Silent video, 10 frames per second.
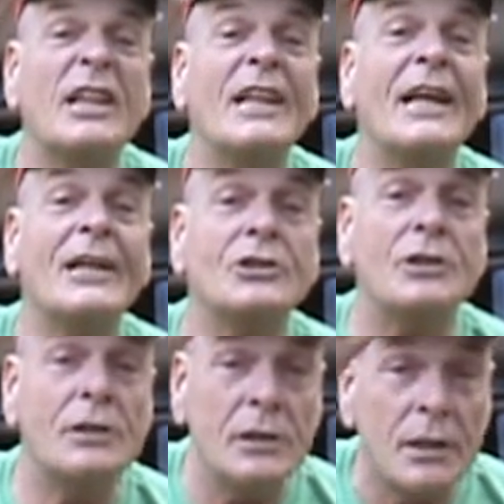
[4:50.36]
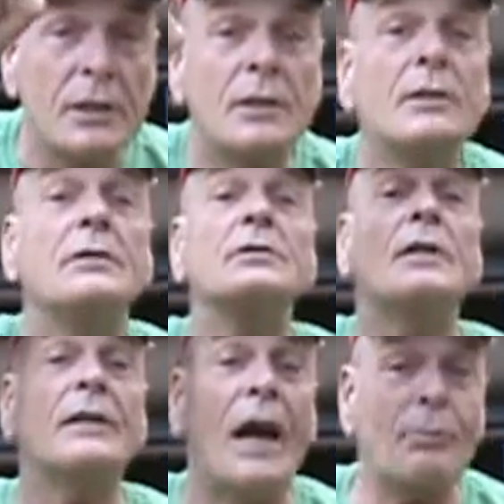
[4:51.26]
connection
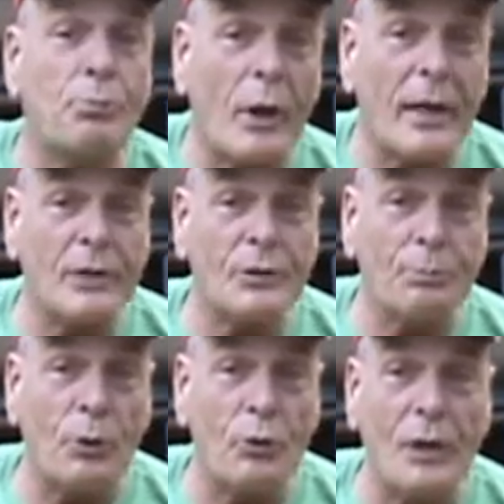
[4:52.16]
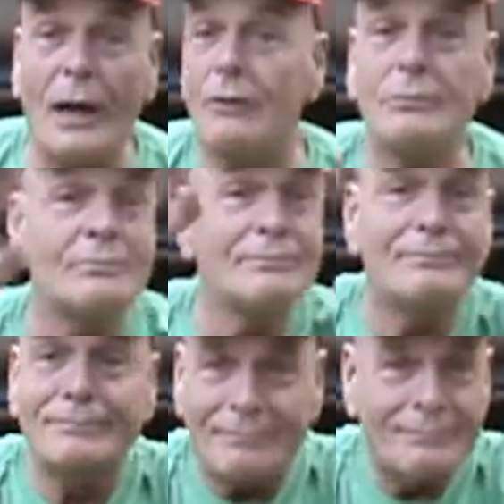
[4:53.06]
to not break it to pull out.
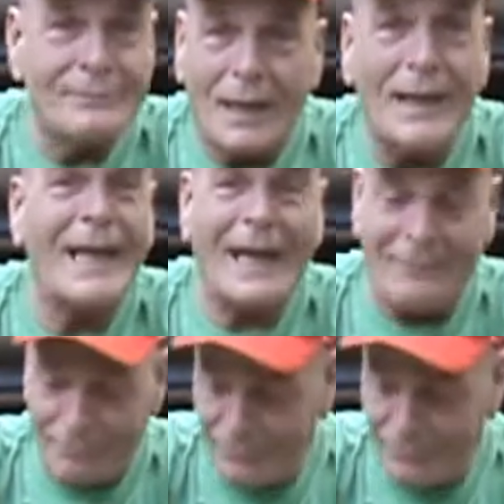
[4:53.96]
Again,